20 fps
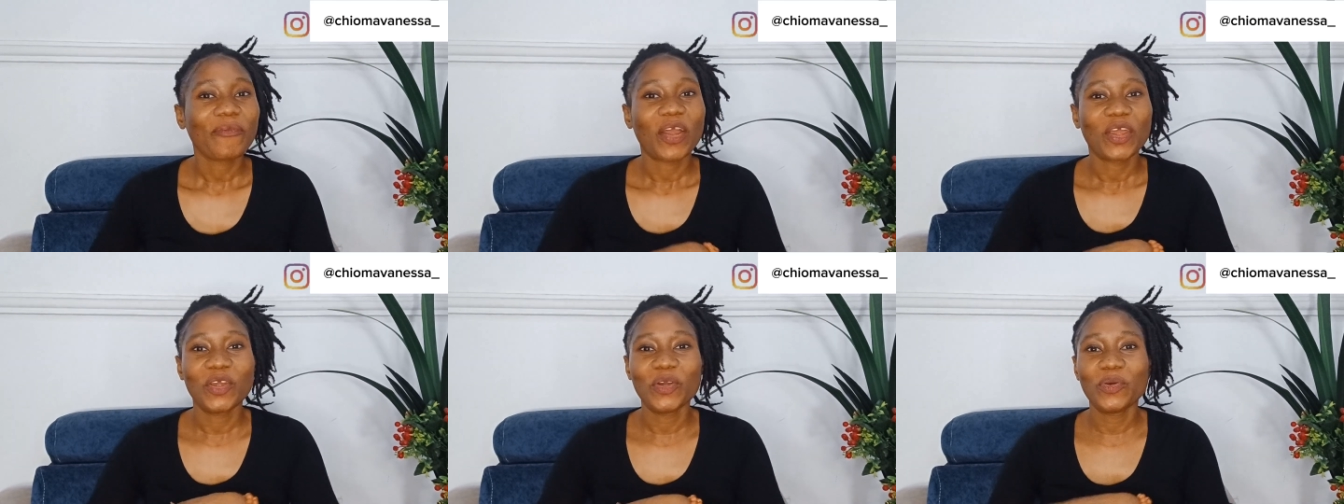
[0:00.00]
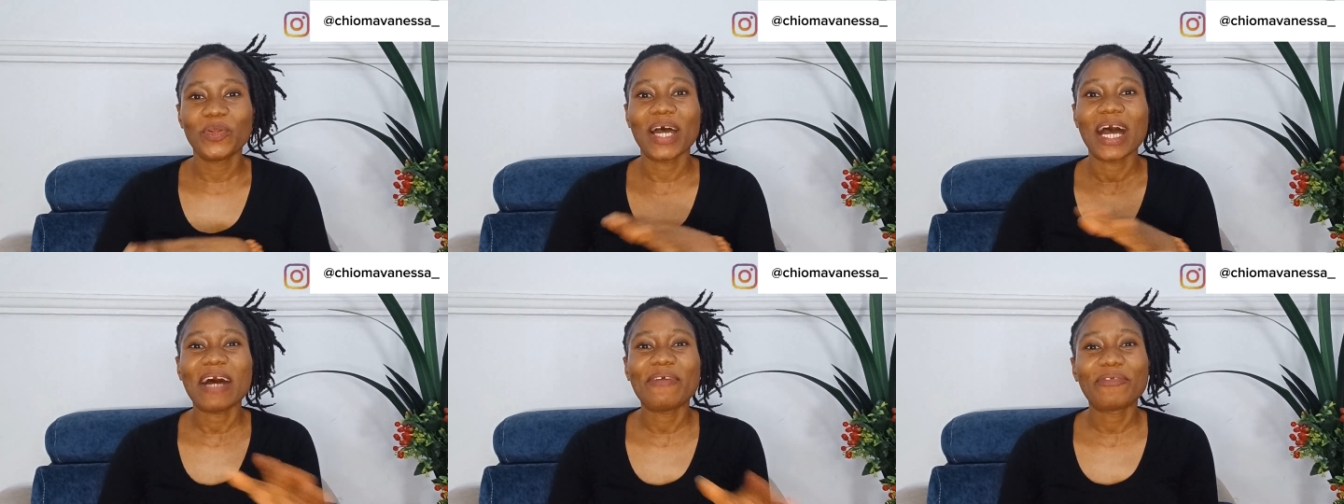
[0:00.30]
you
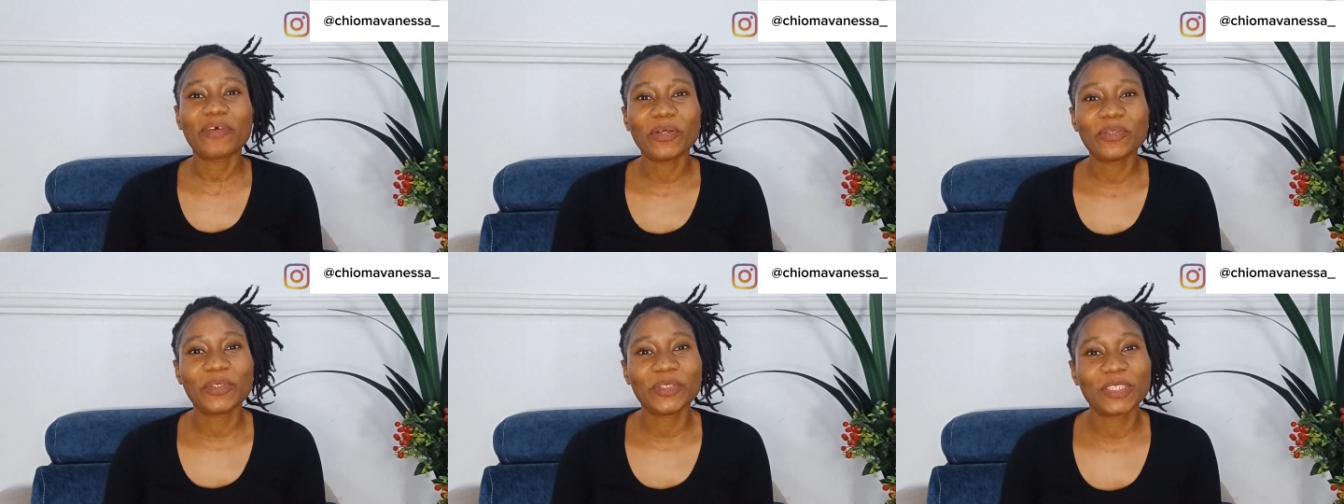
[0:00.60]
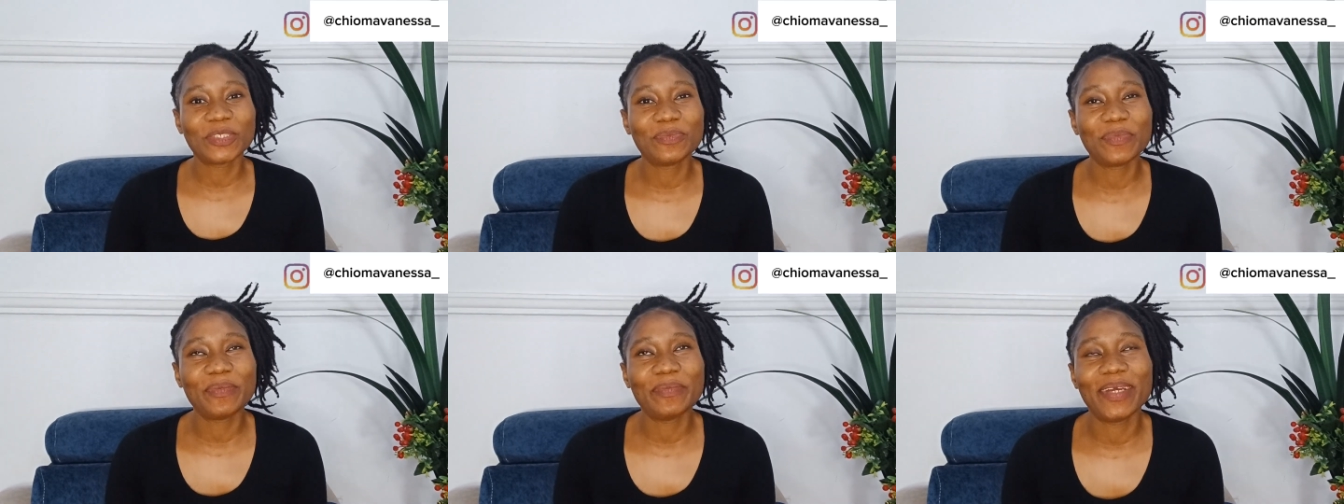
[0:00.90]
would have all
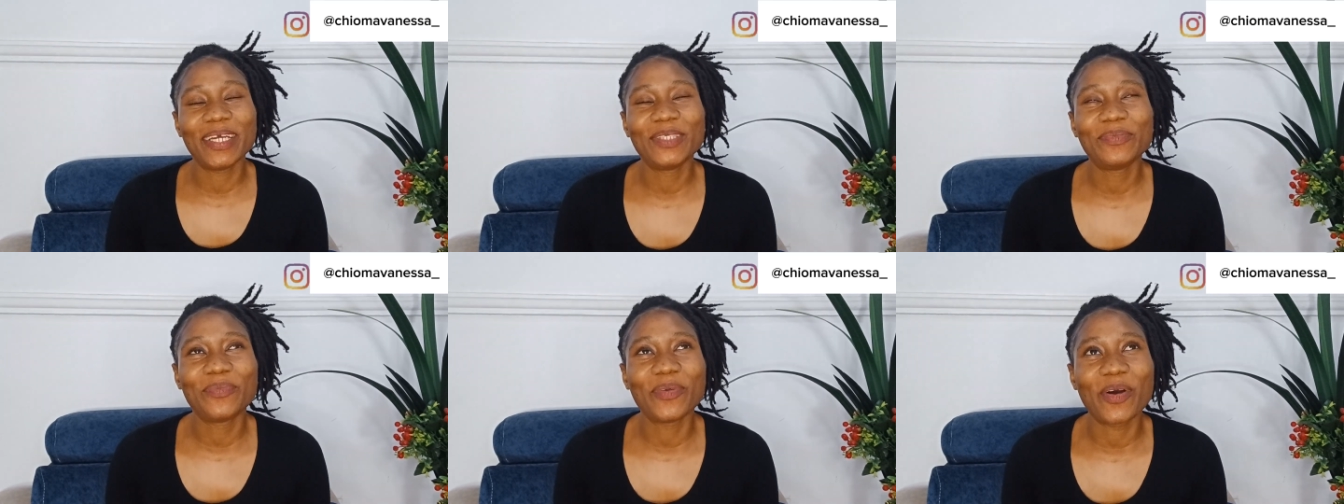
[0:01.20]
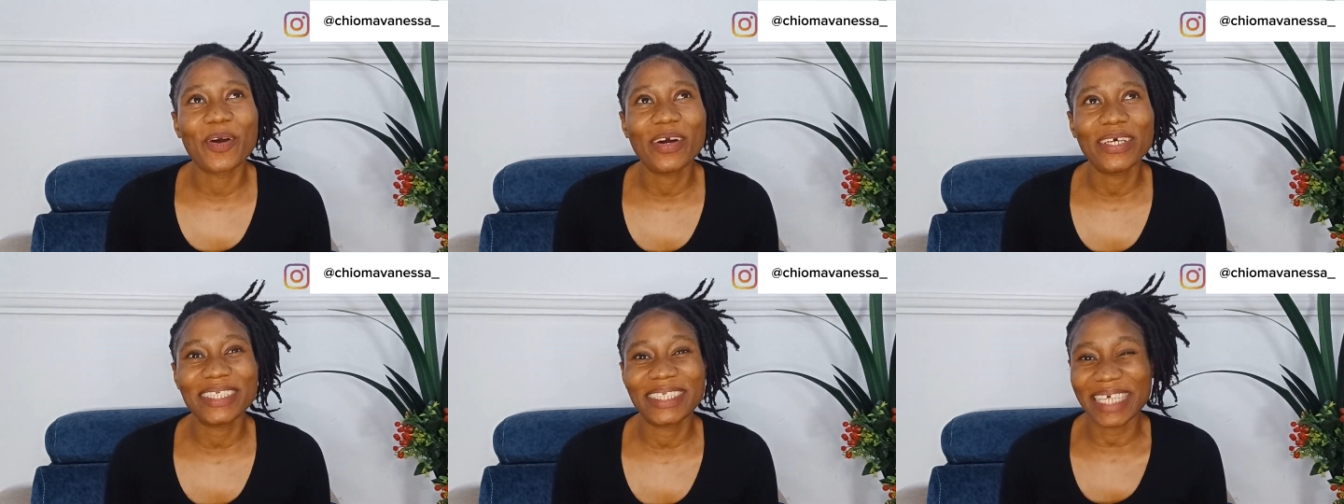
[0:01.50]
those moments.
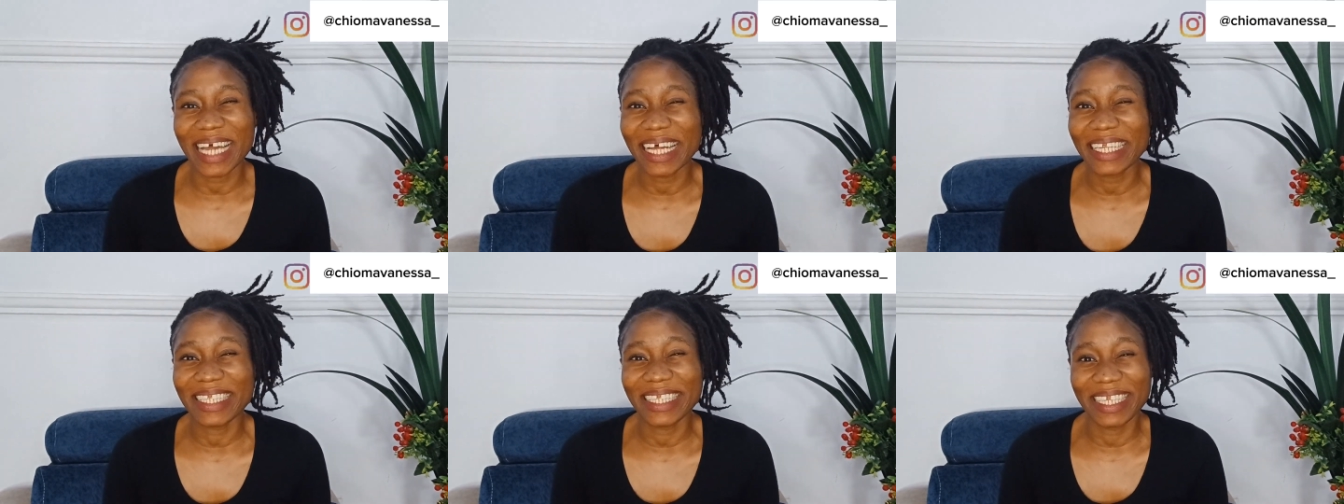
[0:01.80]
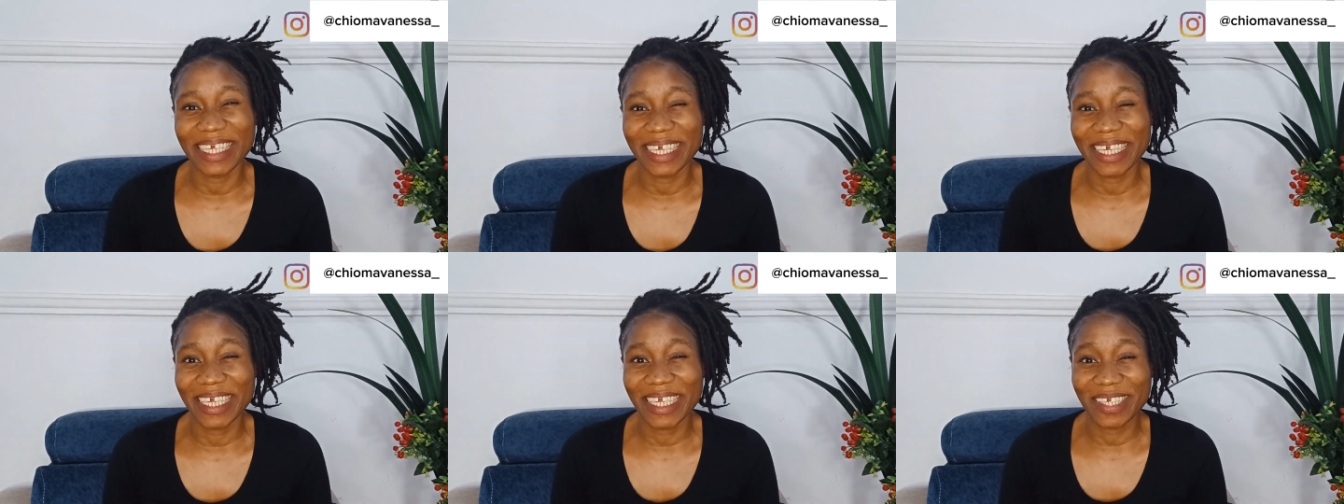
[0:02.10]
But
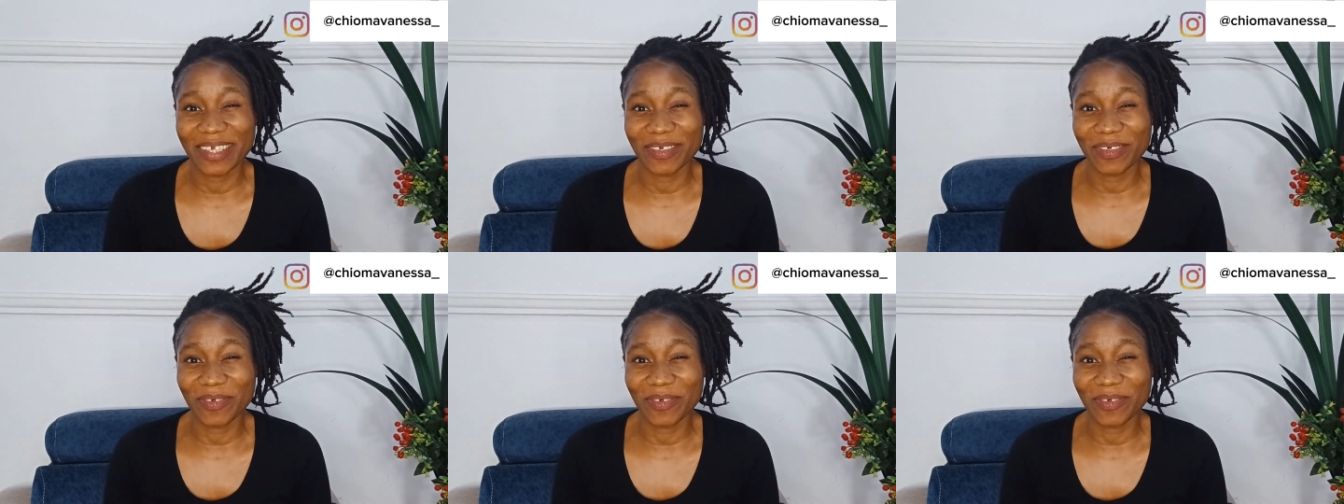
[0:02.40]
sadly,